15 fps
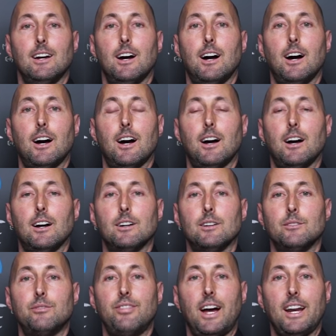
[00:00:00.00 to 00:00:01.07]
uh,
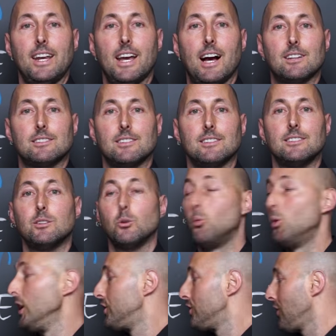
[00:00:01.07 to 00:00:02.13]
fatty acids,
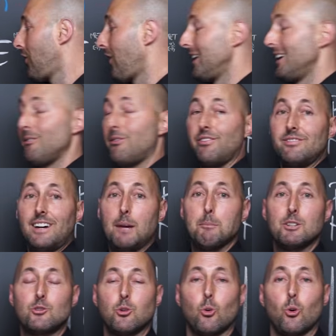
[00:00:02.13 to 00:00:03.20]
which are
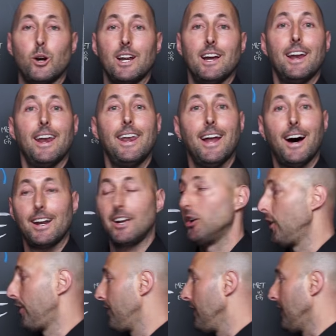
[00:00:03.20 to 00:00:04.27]
inflammatory, not a
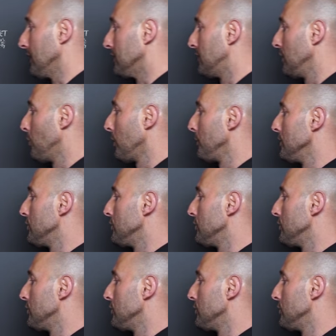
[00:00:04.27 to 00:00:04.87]
good thing. So you want